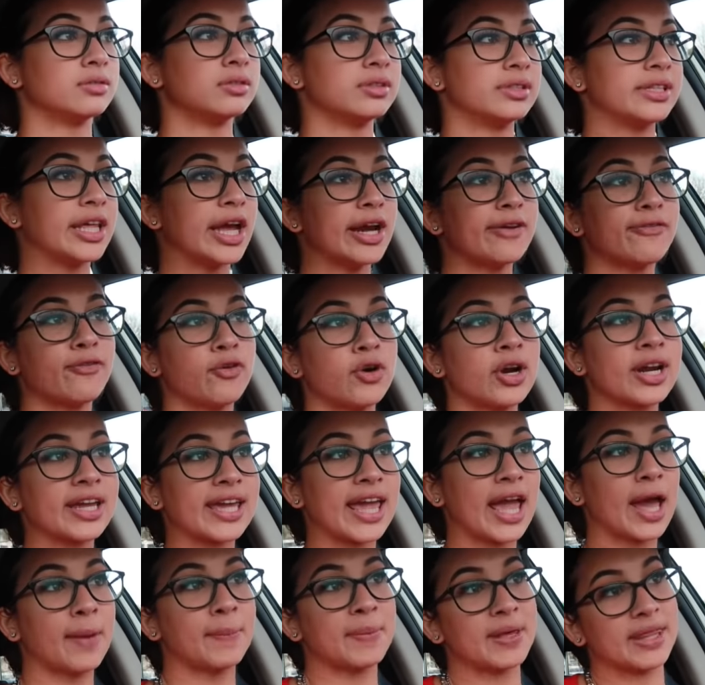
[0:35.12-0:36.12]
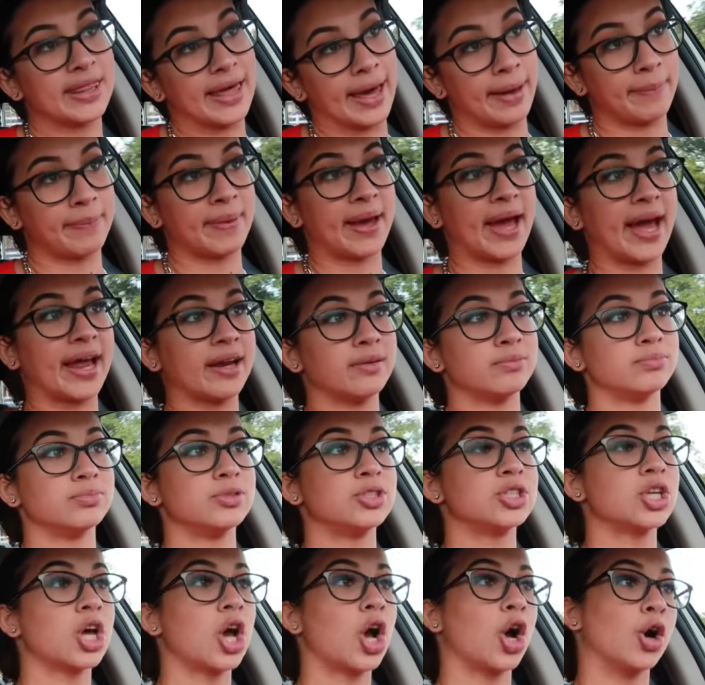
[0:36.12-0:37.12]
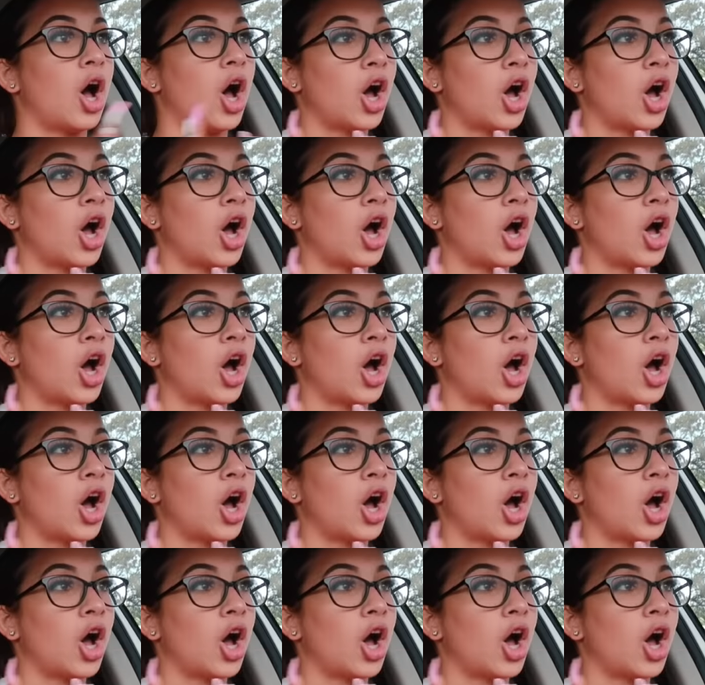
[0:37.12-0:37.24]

Therefore, it can't be that bad. So,